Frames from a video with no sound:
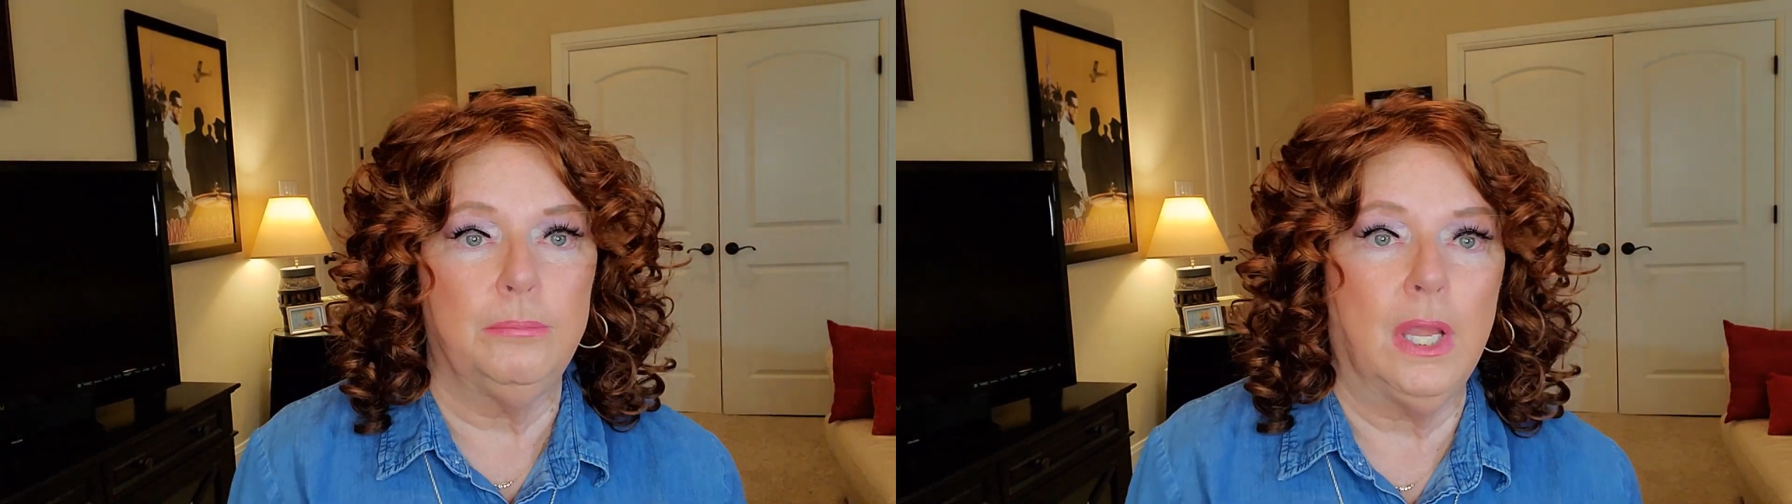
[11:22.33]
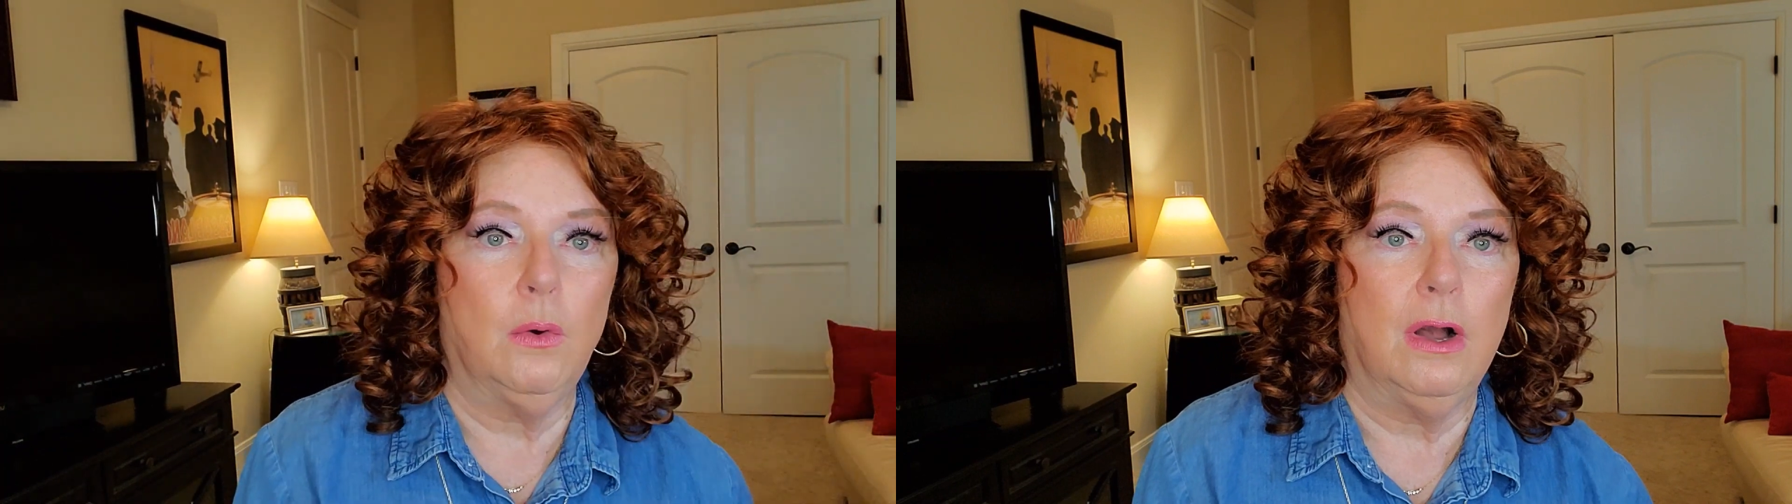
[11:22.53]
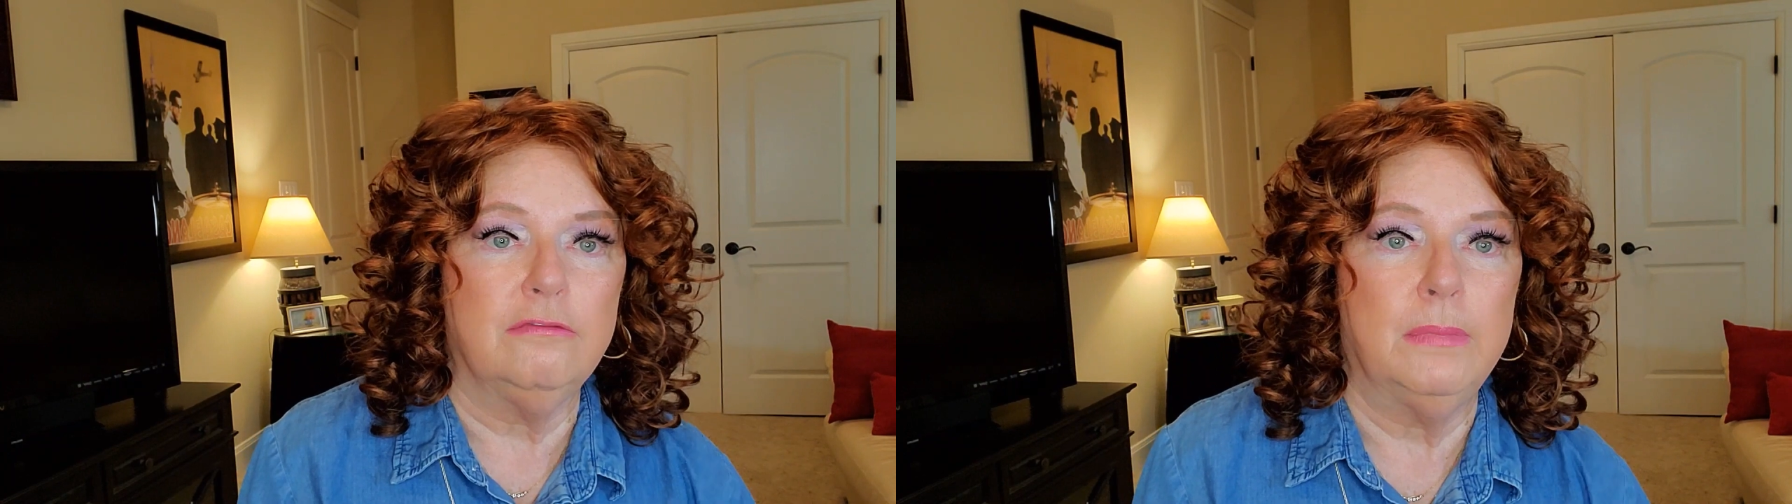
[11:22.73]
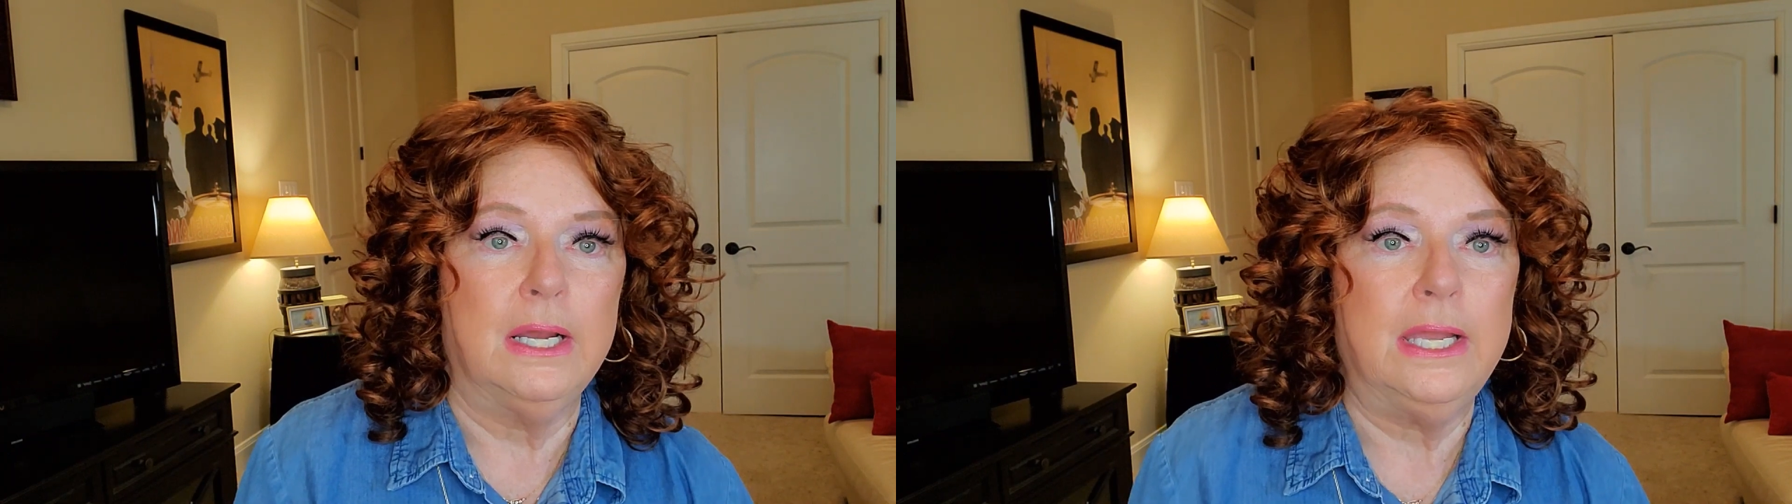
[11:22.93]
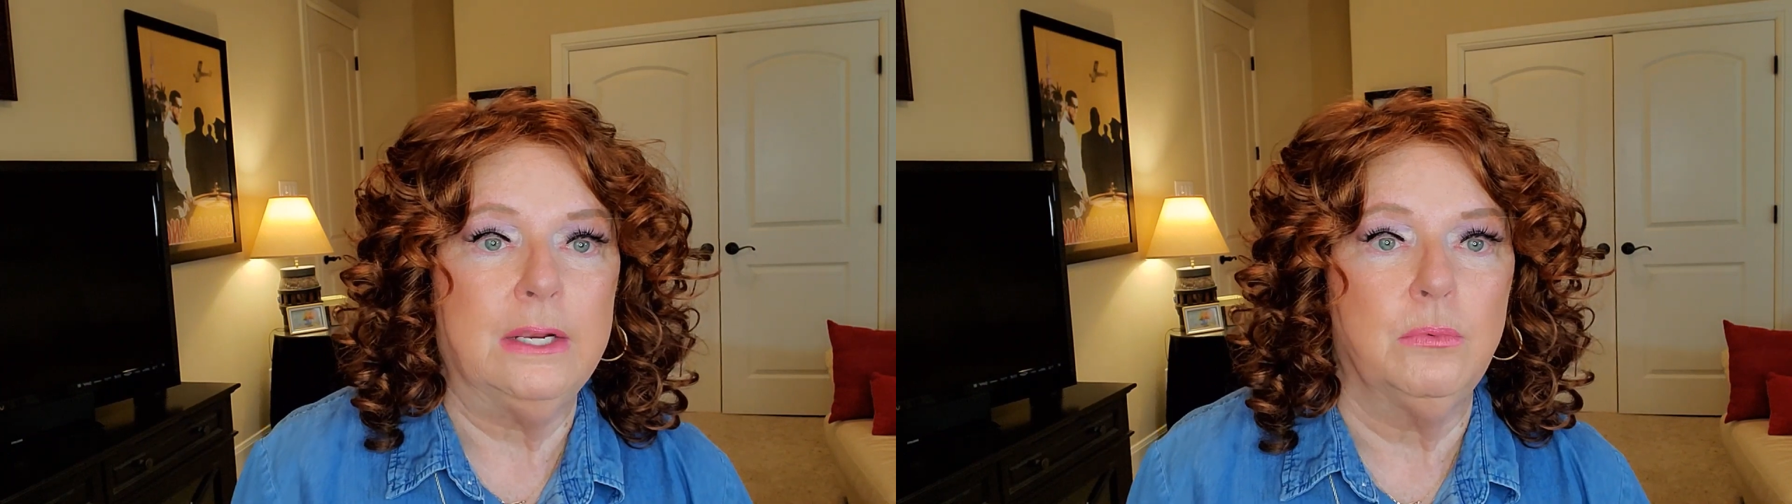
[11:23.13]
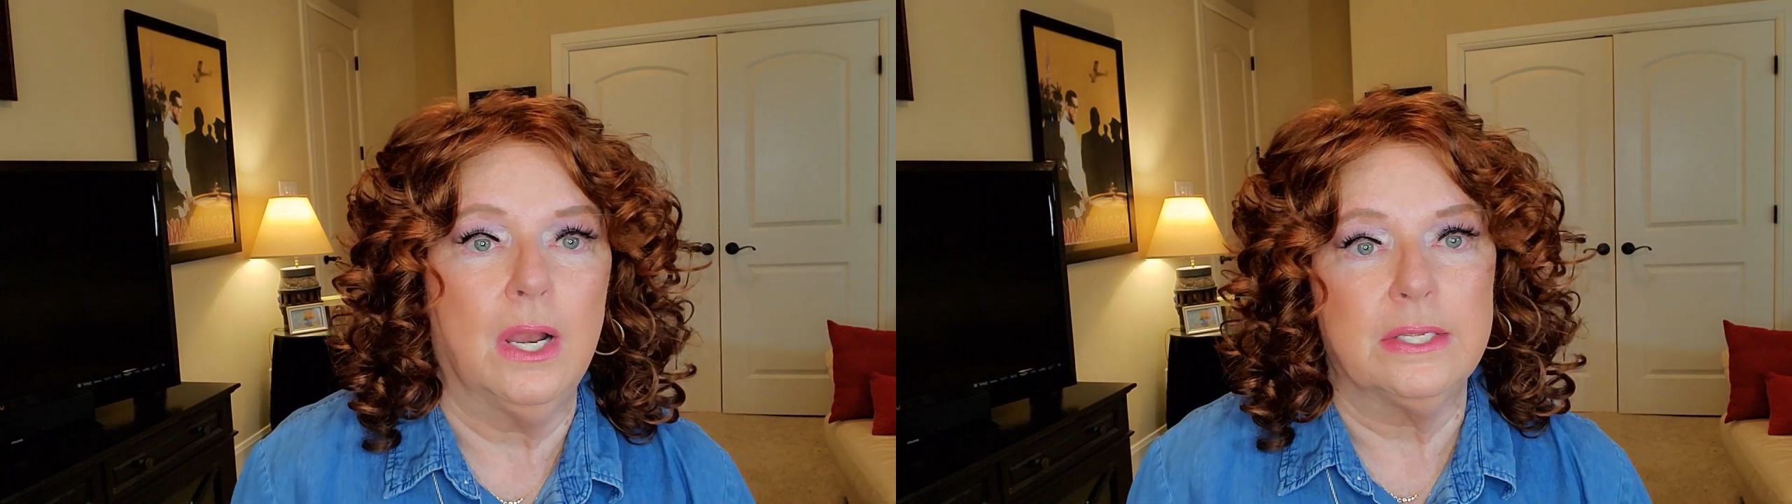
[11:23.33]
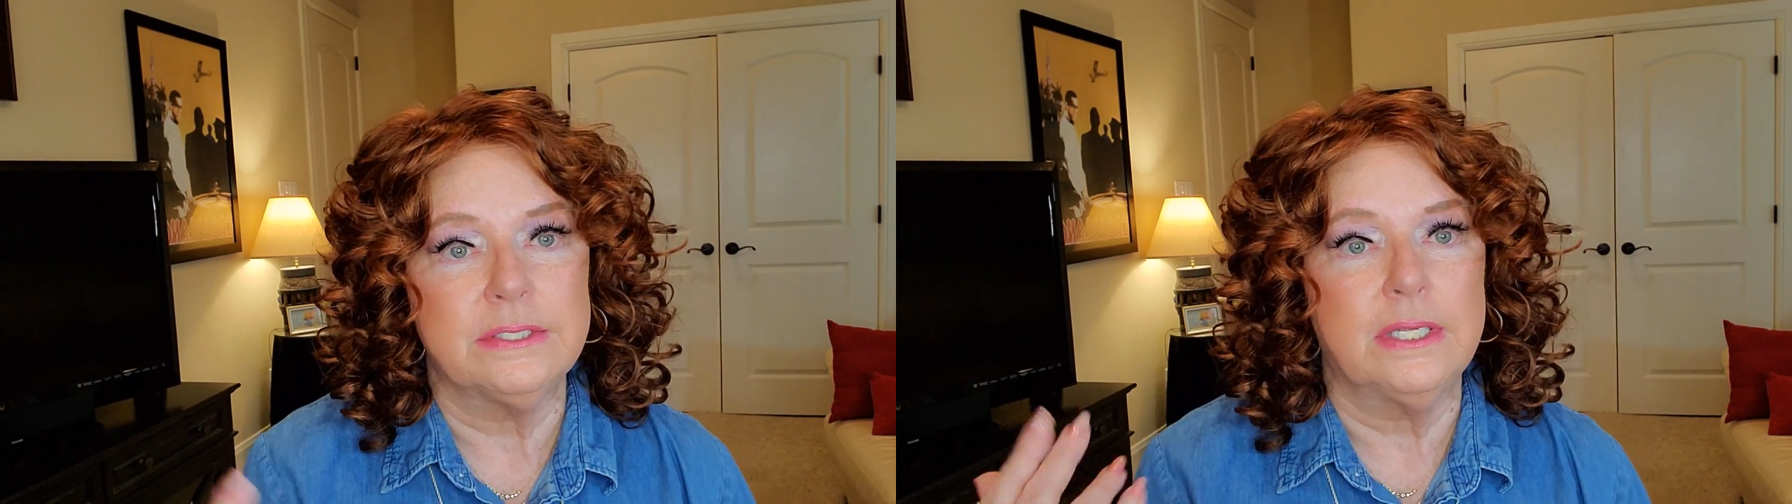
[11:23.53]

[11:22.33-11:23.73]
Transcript: blow off my head while I was